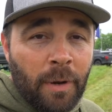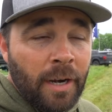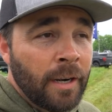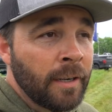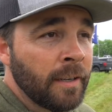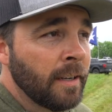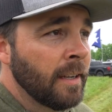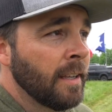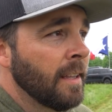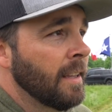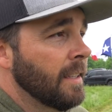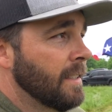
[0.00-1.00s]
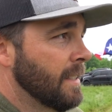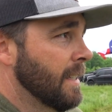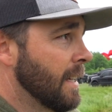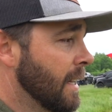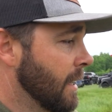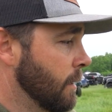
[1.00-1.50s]
Barron, let's
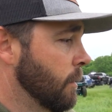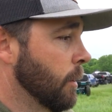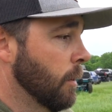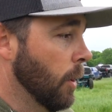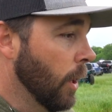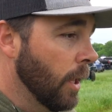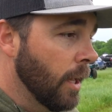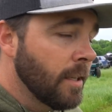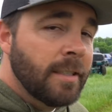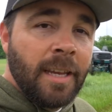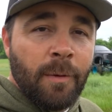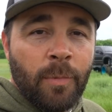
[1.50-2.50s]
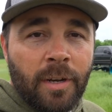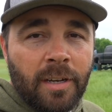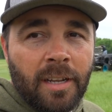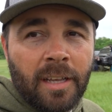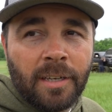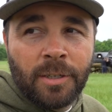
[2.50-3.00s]
see, us, Keeping
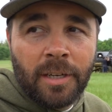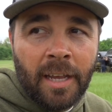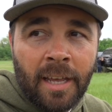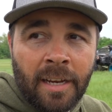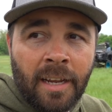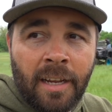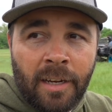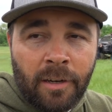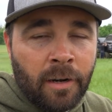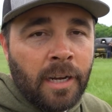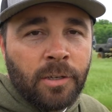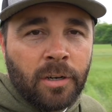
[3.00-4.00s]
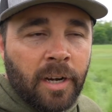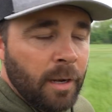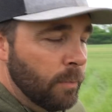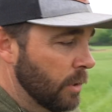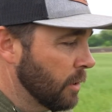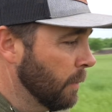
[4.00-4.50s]
It Dutch, you got Granger and
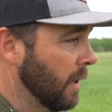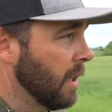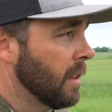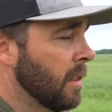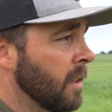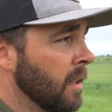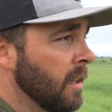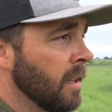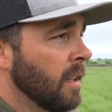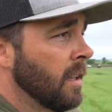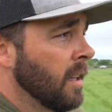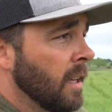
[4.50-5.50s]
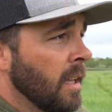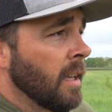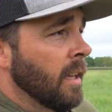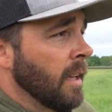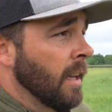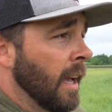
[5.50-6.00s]
Amber Smith.
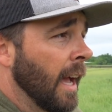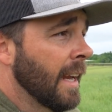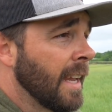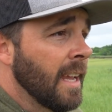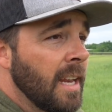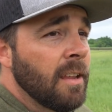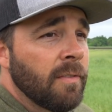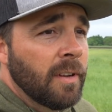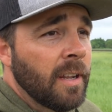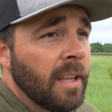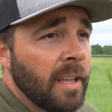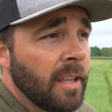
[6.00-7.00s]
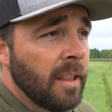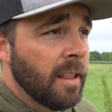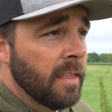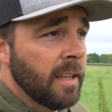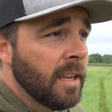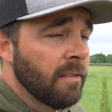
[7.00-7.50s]
I can't even
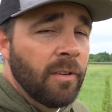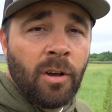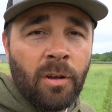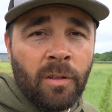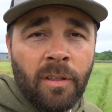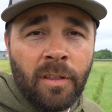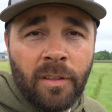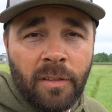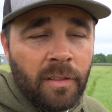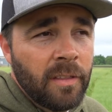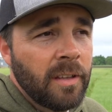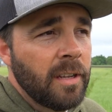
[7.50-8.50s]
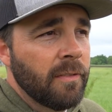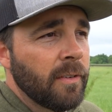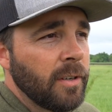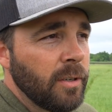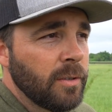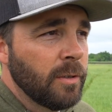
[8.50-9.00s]
think of all the
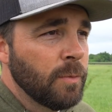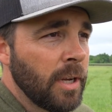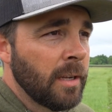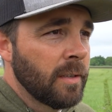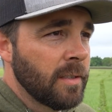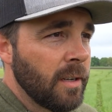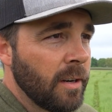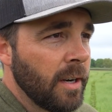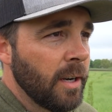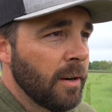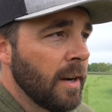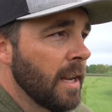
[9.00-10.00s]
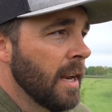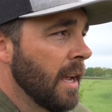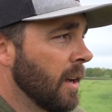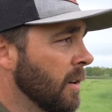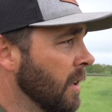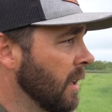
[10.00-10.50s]
different YouTube channels that are here right
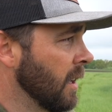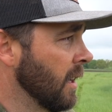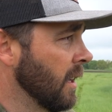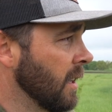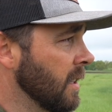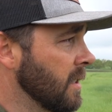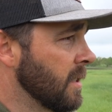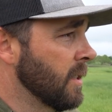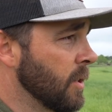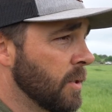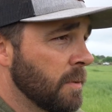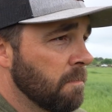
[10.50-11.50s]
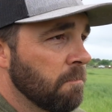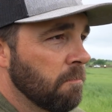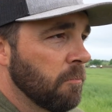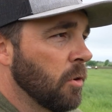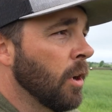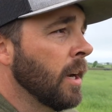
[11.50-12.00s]
now. It's just
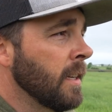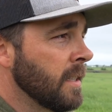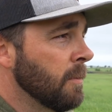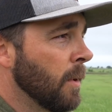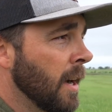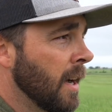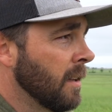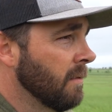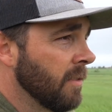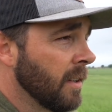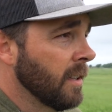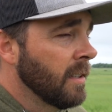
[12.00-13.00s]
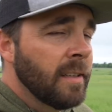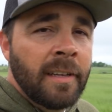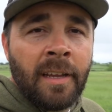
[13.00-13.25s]
crazy, wild, fun,